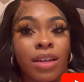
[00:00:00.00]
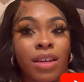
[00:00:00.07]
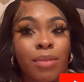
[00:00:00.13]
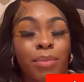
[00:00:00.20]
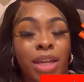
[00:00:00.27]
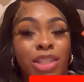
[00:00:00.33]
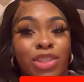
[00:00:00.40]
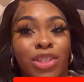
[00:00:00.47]

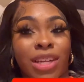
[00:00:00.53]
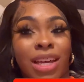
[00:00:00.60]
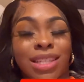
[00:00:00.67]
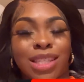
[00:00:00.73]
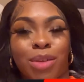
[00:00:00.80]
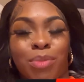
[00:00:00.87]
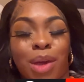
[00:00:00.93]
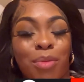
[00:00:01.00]
Make sure y'all
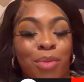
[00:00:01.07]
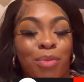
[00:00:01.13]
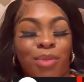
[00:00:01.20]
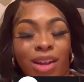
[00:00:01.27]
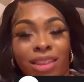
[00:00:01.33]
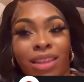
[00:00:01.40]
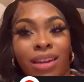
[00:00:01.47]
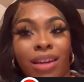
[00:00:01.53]
tell me happy
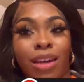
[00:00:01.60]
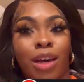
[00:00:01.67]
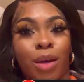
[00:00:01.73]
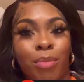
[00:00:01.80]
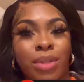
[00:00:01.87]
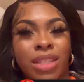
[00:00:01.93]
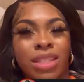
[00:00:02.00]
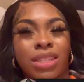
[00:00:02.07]
birthday in the
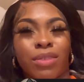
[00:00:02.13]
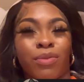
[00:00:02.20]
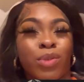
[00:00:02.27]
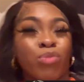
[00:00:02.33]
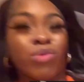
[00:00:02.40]
comments, because if you